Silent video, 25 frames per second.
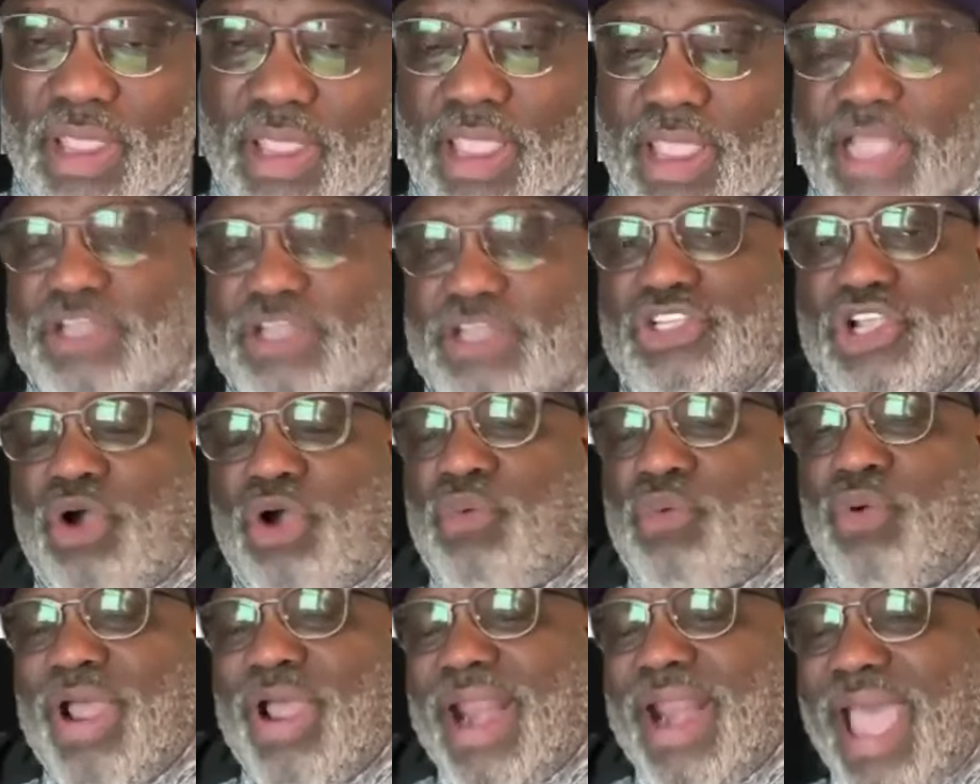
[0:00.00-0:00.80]
And so
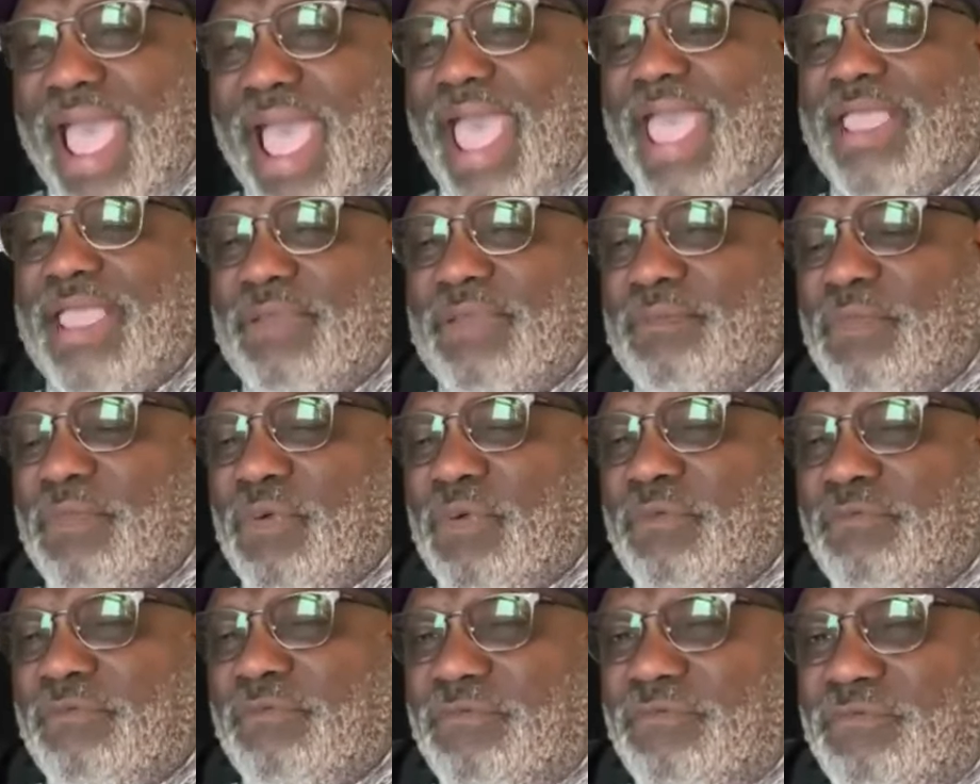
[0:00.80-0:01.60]
when I
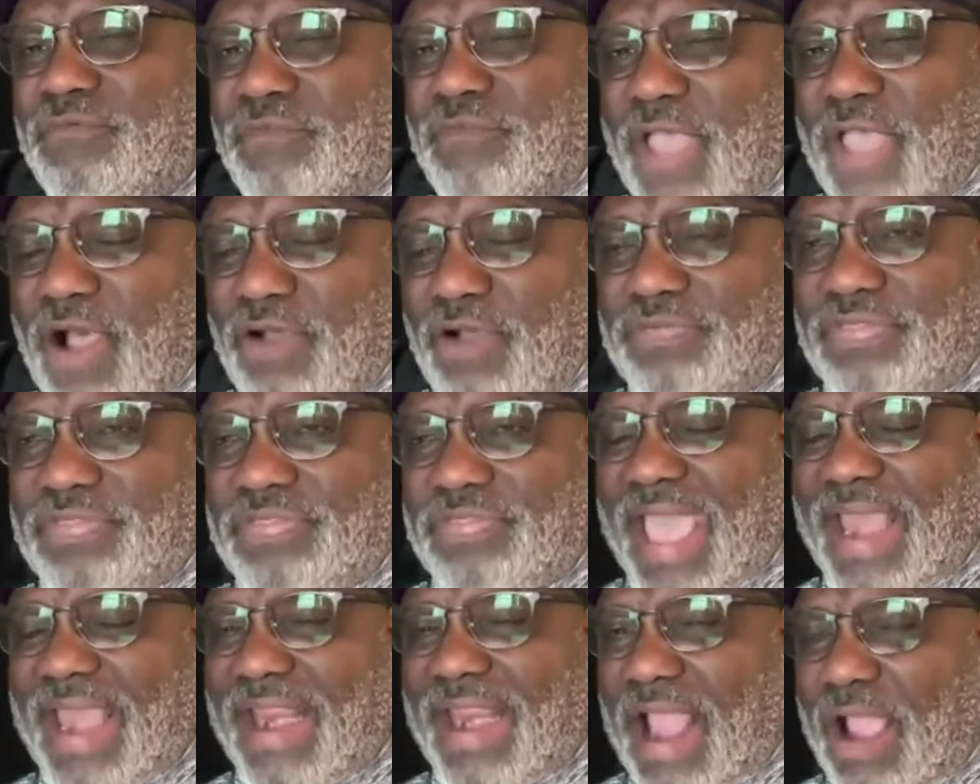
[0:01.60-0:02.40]
felt
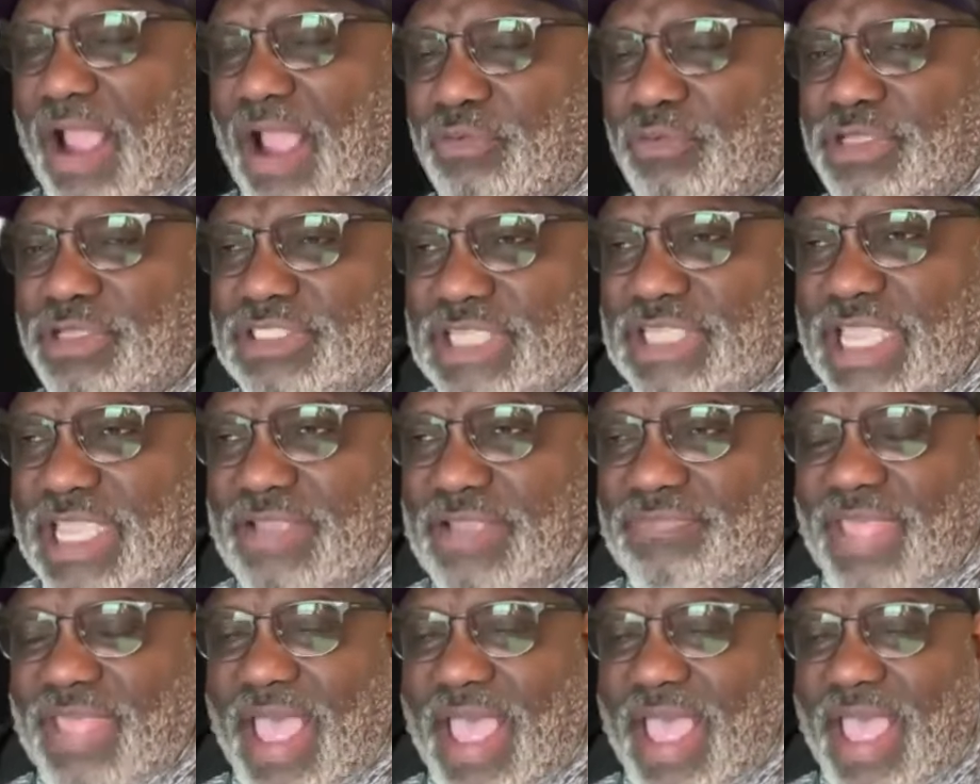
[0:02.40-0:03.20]
that and I
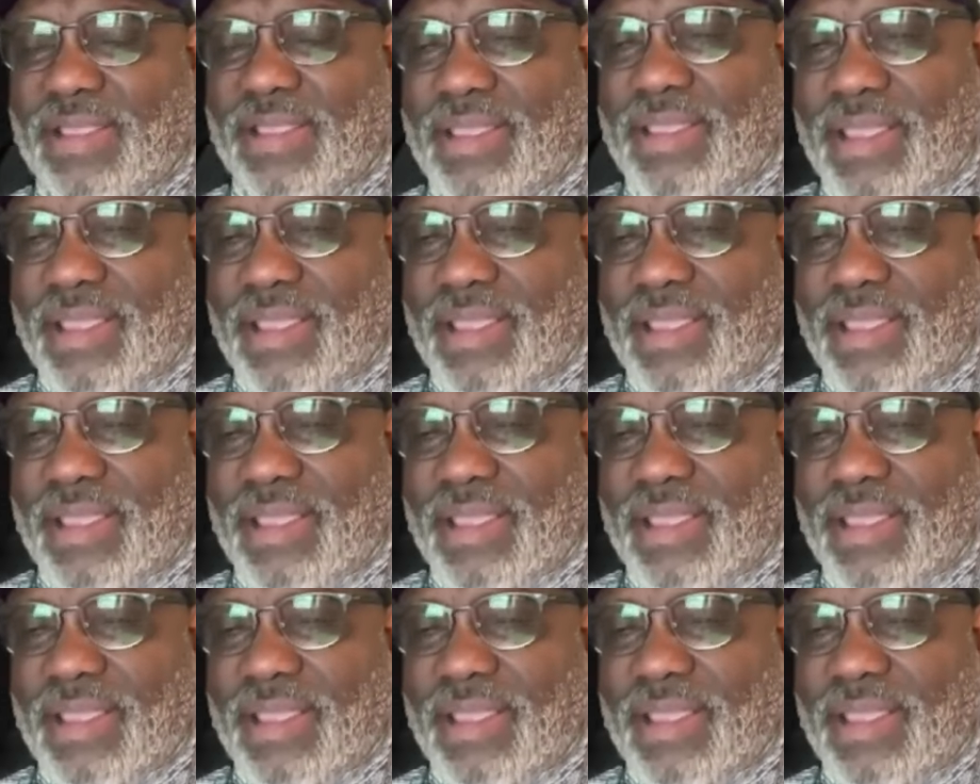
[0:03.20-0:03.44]
received that,